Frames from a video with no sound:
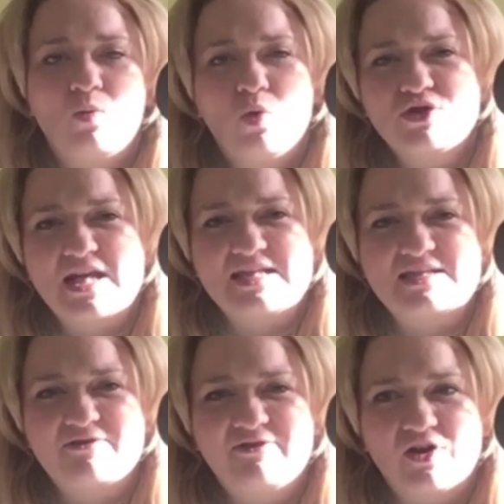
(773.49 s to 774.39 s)
What
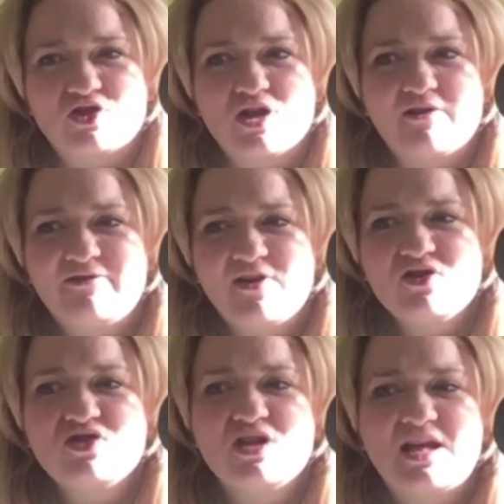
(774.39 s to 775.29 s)
is a function? A
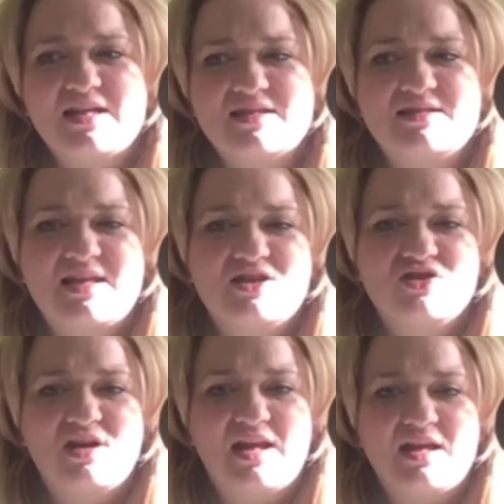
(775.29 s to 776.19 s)
function is
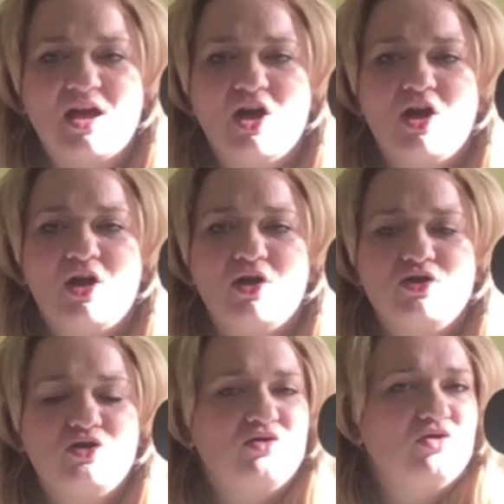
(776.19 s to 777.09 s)
essentially
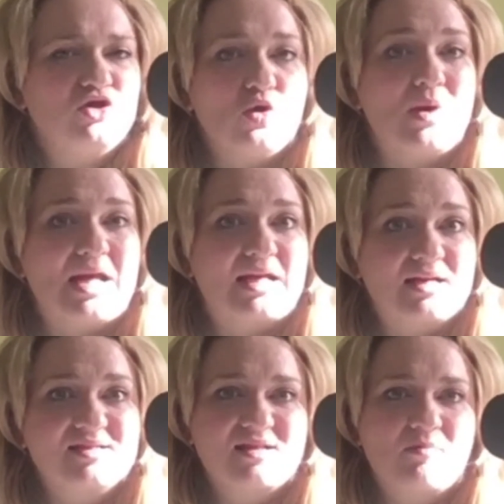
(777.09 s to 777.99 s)

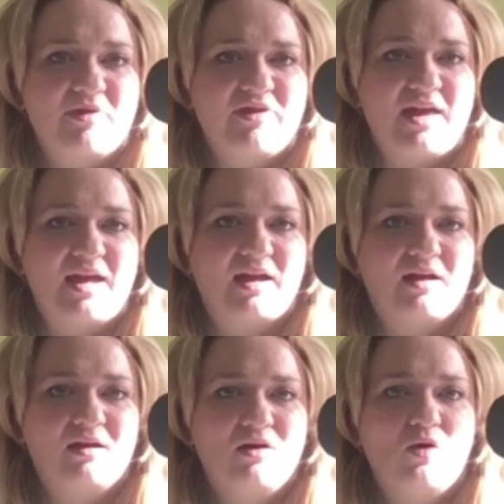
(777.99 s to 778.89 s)
doing
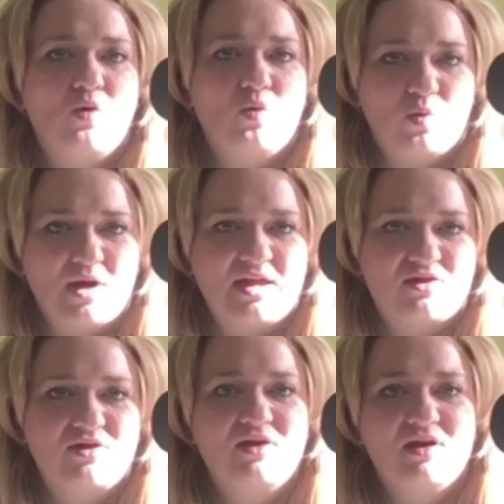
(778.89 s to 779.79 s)
something
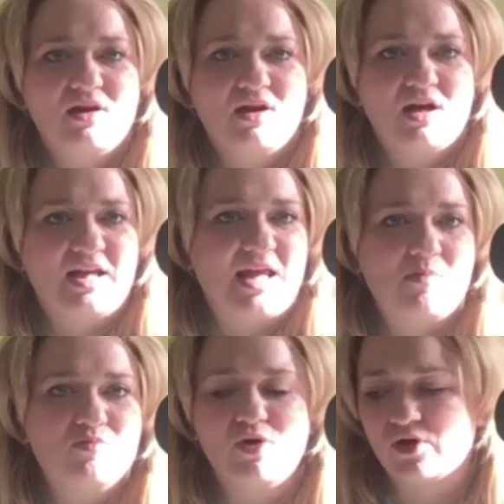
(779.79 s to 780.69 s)
with an
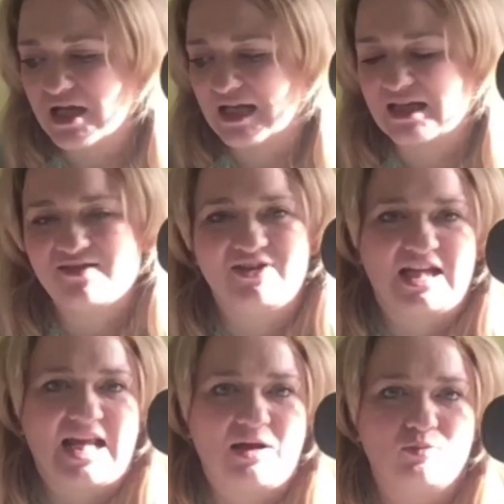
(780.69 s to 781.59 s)
input and giving
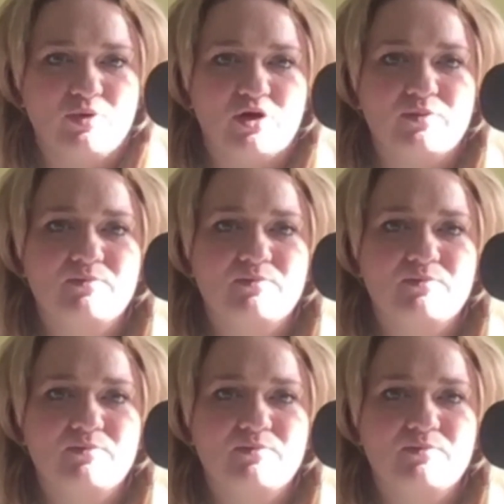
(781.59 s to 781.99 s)
an output.